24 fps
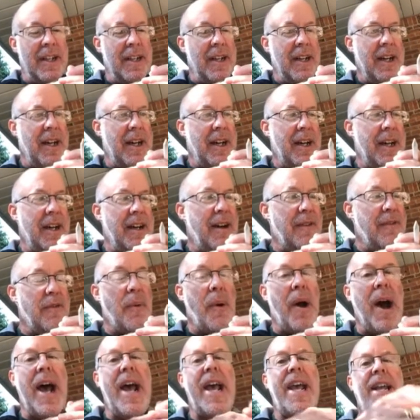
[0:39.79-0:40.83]
a
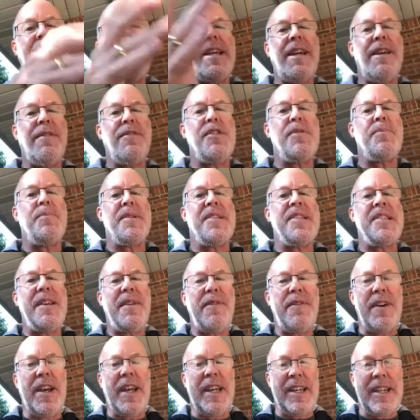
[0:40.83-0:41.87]
variety of
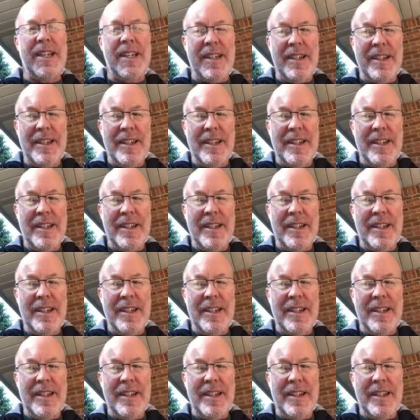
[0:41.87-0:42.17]
specific